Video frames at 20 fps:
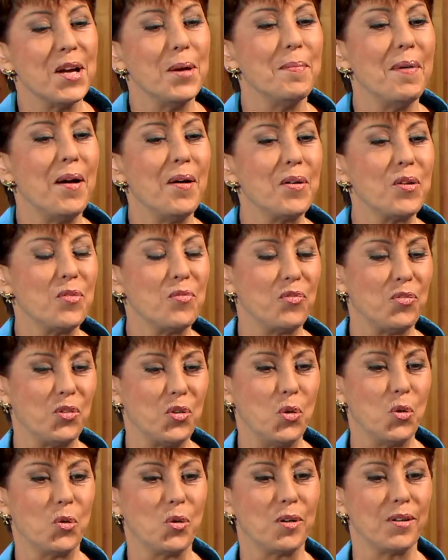come out of
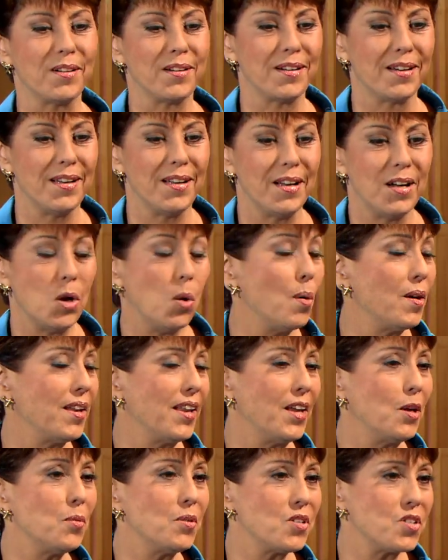your Hawaiian
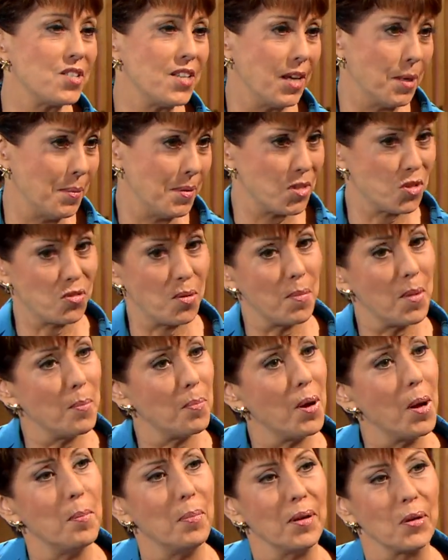language segments from the
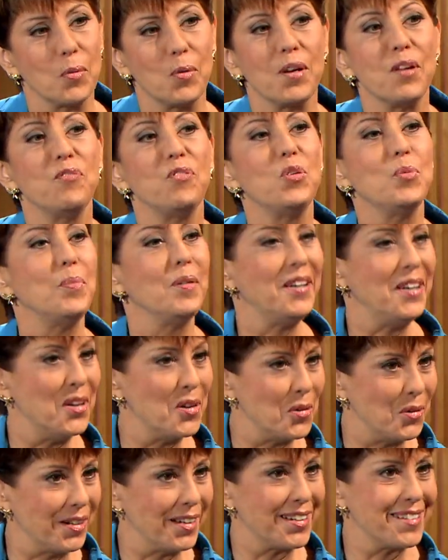public? What have you been
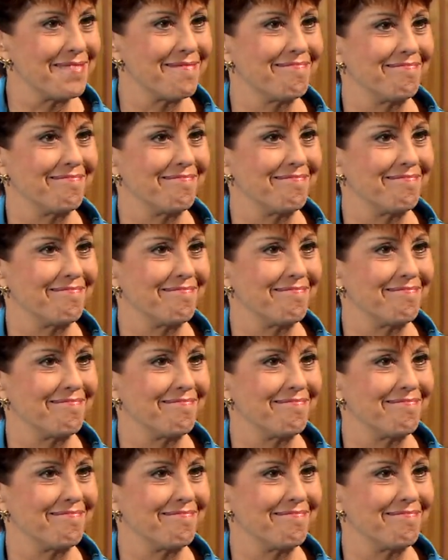hearing?